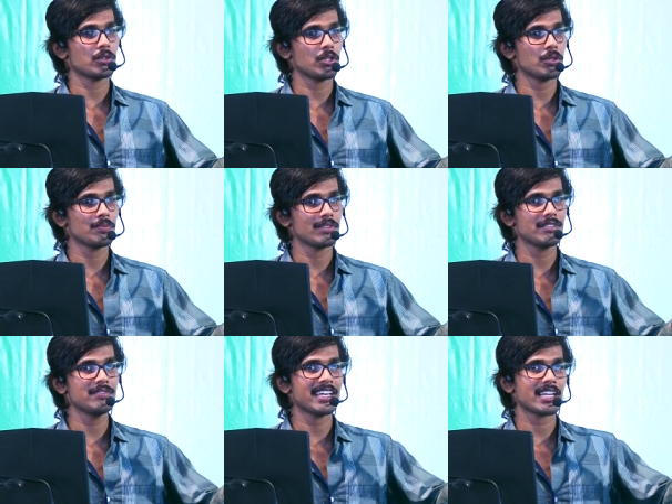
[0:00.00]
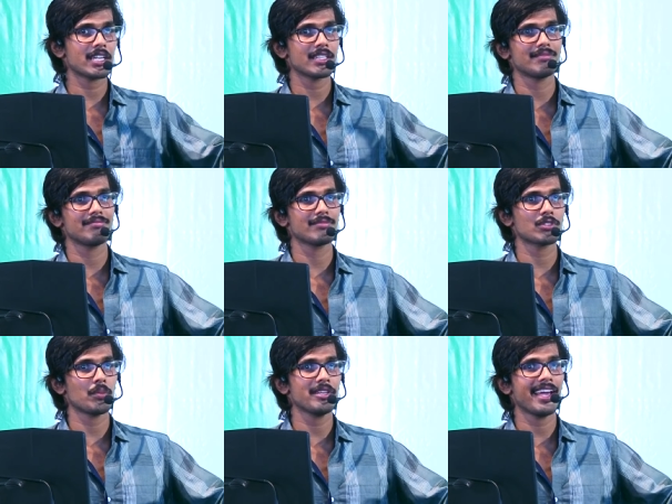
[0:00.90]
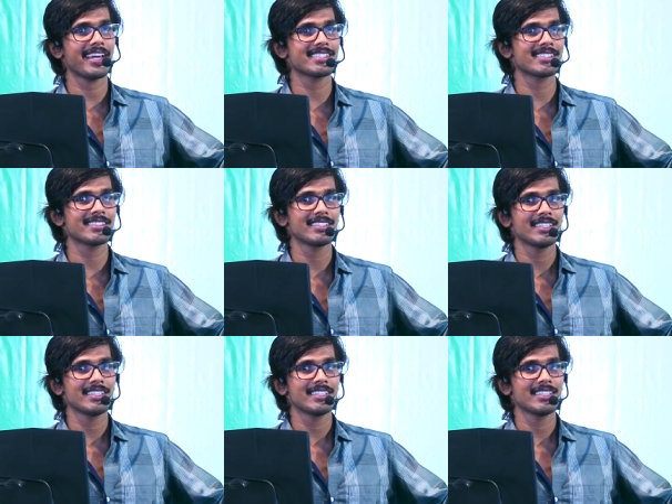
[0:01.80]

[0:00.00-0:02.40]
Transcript: You know, if there are so many eyes,